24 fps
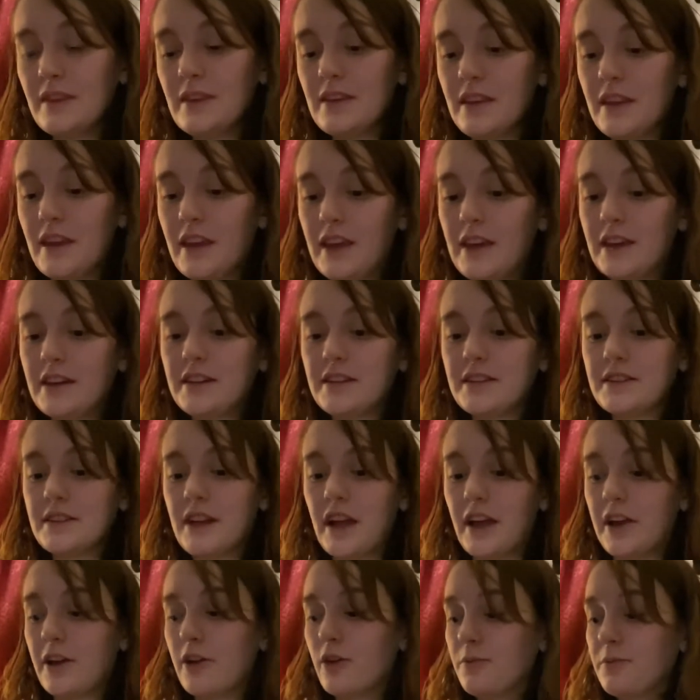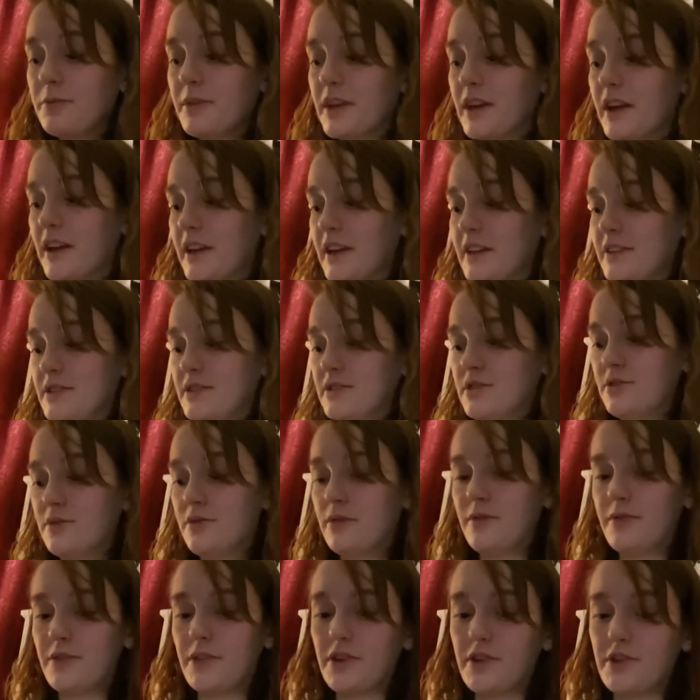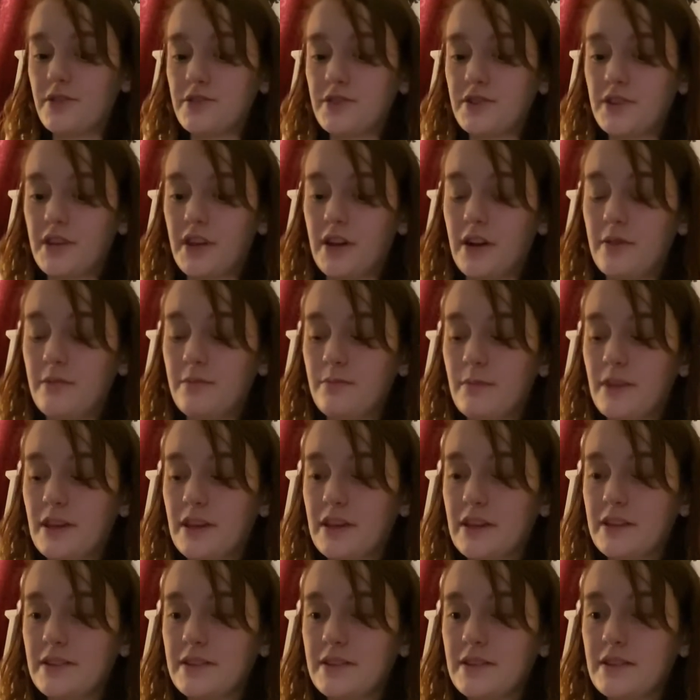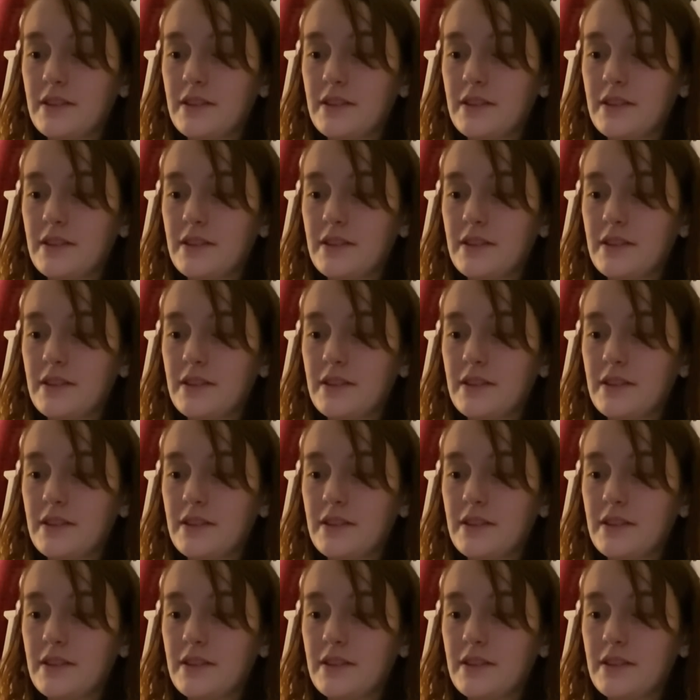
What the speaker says: And I hope that I get to do it for years to come, because